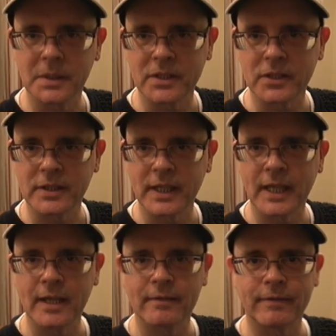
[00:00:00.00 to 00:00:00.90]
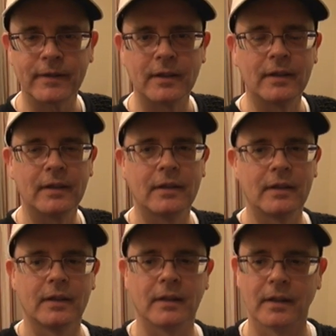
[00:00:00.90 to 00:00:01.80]
Mister Steve.
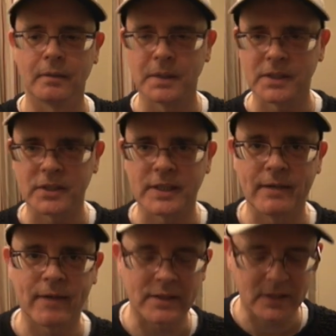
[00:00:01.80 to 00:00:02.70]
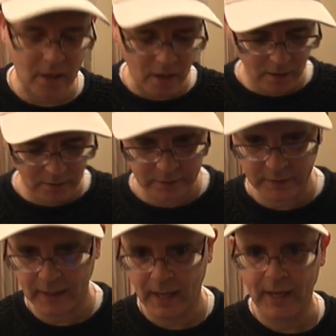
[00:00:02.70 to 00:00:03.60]
Mister Steve has
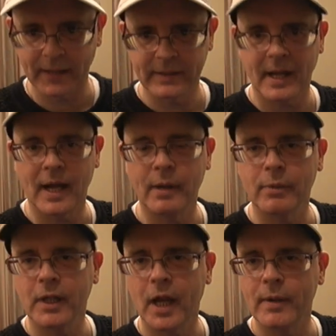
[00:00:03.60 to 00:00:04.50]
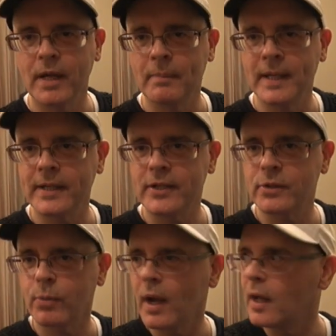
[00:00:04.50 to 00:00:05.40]
gone. And I will go in a minute
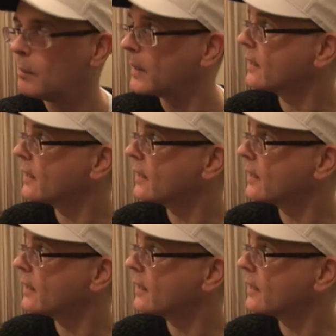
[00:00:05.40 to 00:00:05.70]
as well,